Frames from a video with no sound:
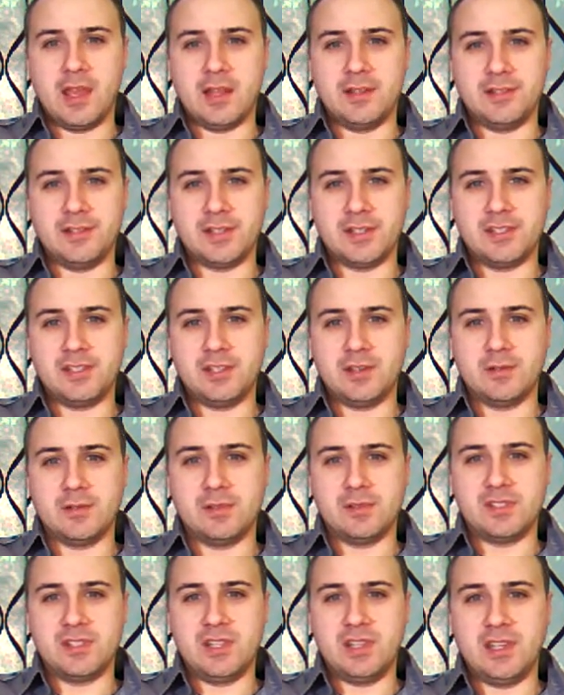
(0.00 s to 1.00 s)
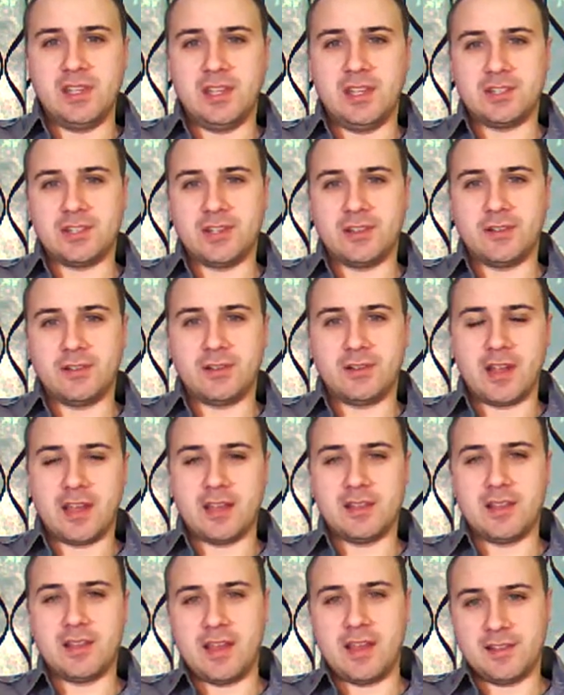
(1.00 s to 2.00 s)
and just see each other
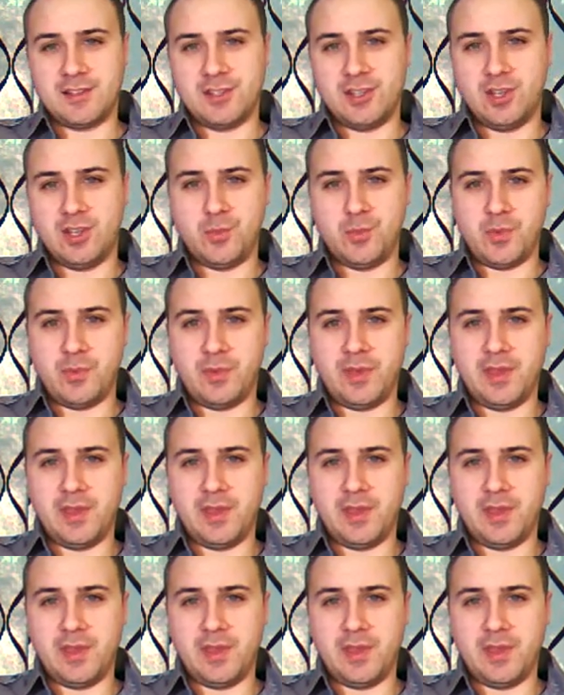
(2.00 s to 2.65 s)
as human